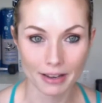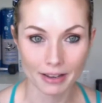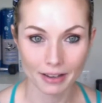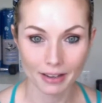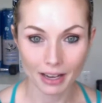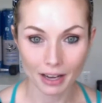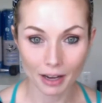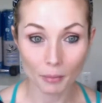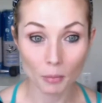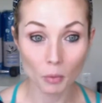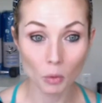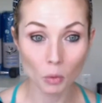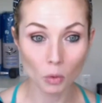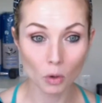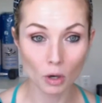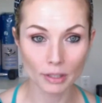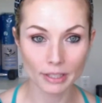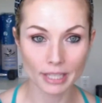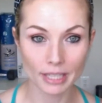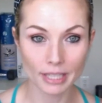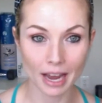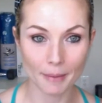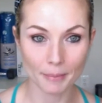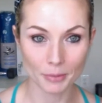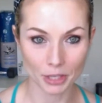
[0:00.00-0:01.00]
I'm a
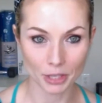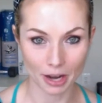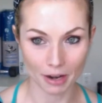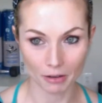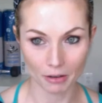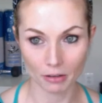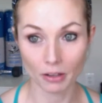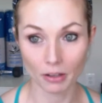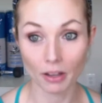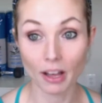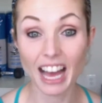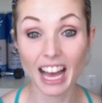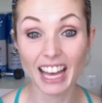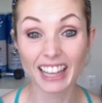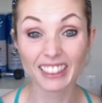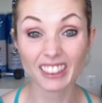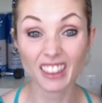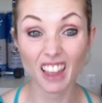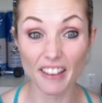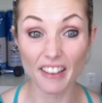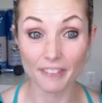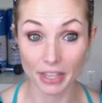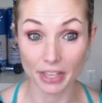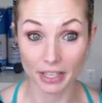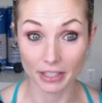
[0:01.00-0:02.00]
wartime general. I
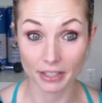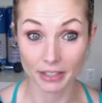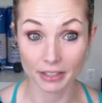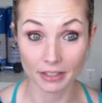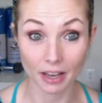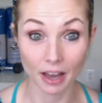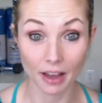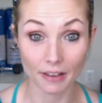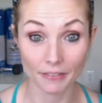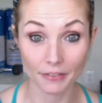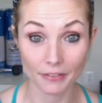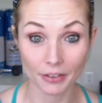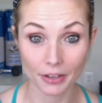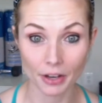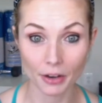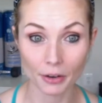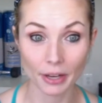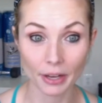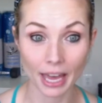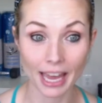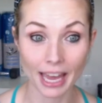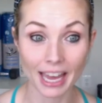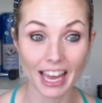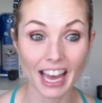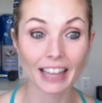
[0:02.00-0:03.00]
love this stuff.
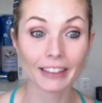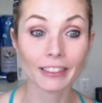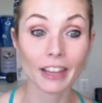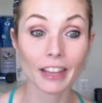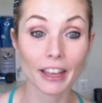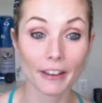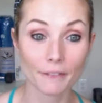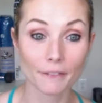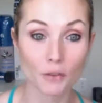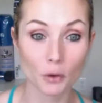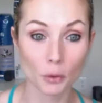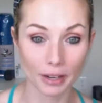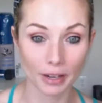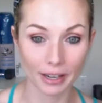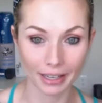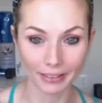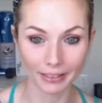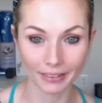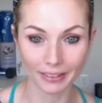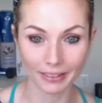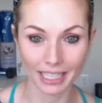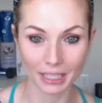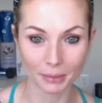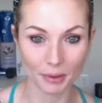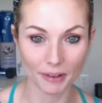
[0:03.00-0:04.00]
Okay. I live for it. It
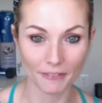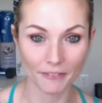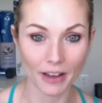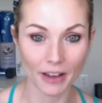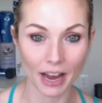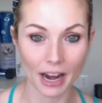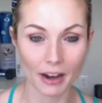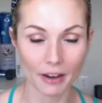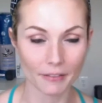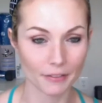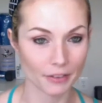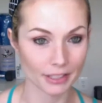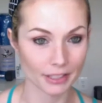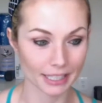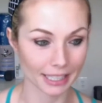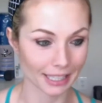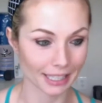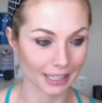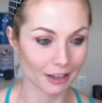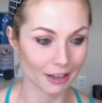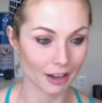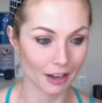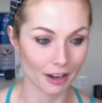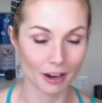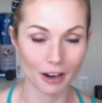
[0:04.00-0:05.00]
lights my fire. Everyone's like,
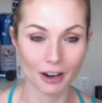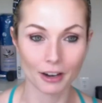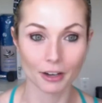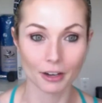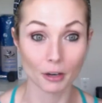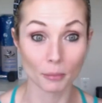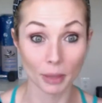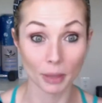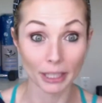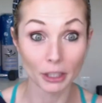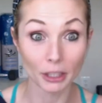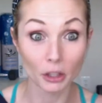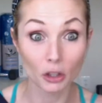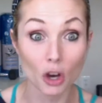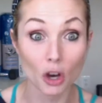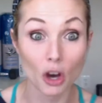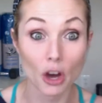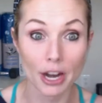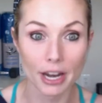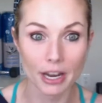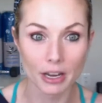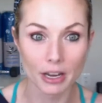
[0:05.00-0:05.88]
it got harder. I'm like, good.